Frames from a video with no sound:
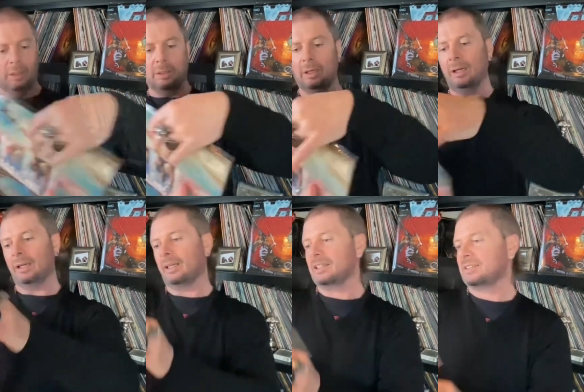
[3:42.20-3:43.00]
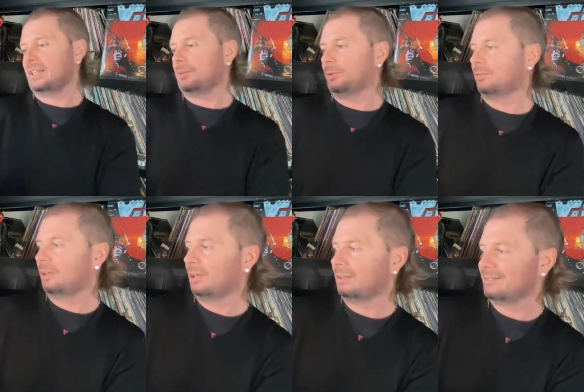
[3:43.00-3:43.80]
All right, next up we've
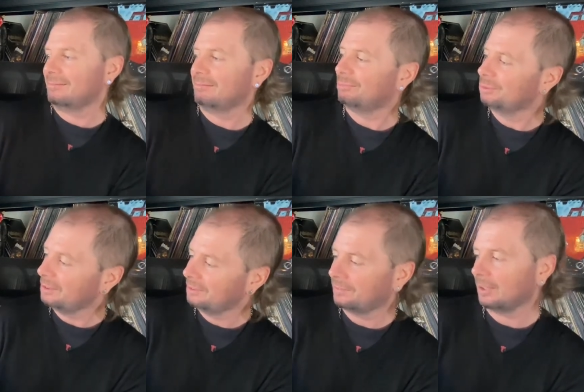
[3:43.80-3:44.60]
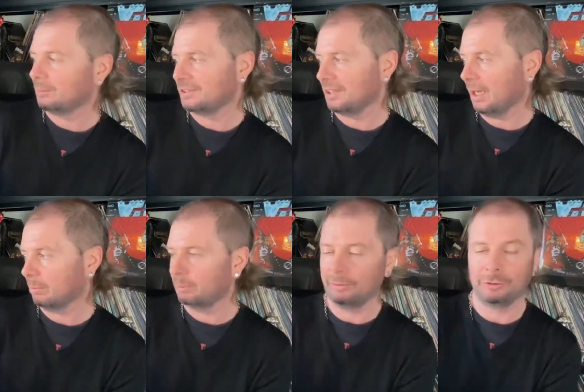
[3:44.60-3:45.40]
got pretty famous
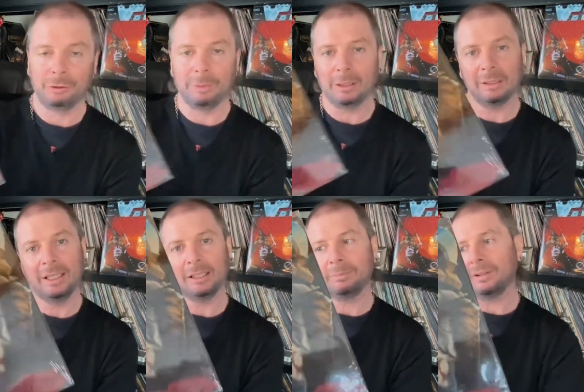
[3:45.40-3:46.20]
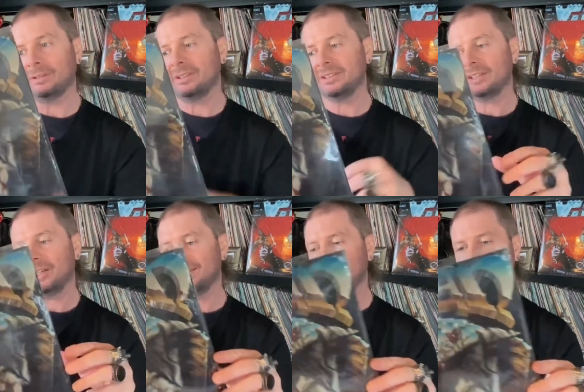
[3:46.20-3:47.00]
album if you're a metalhead, but these
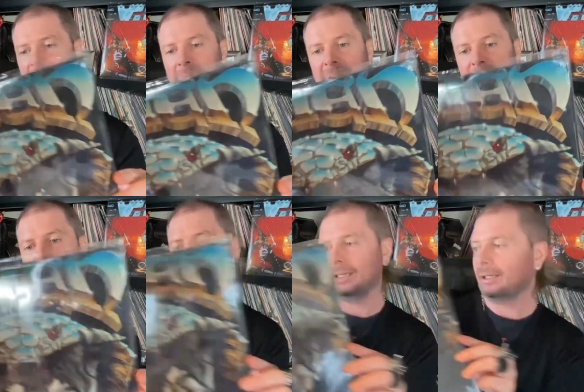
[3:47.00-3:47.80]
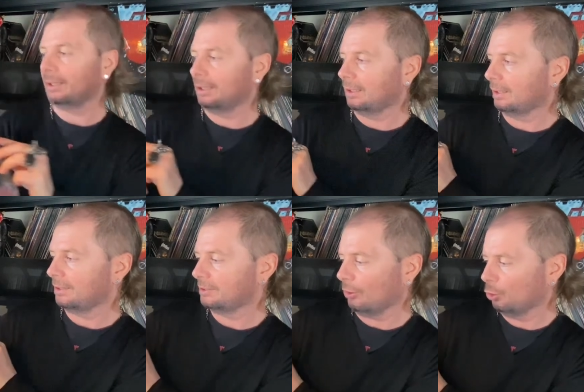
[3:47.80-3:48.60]
guys didn't get big. Uh,
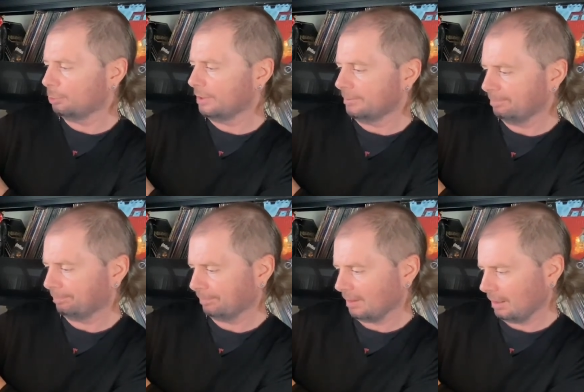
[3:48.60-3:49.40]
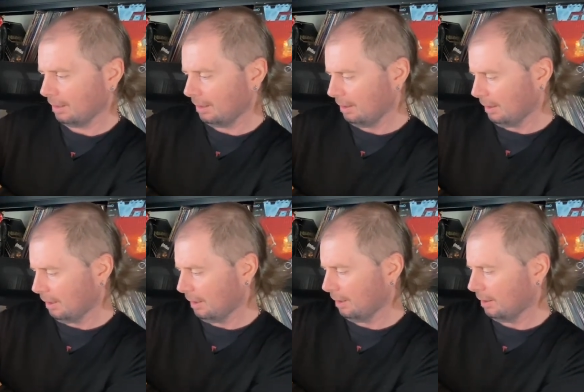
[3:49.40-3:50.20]
it's Omen,
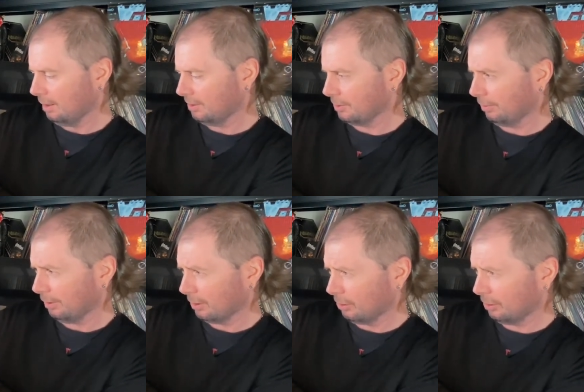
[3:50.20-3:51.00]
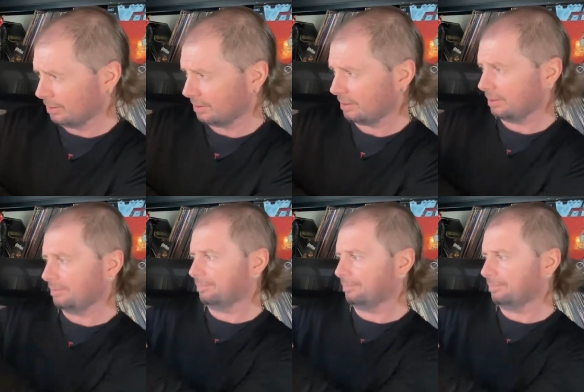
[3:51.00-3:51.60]
and it's called The Curse.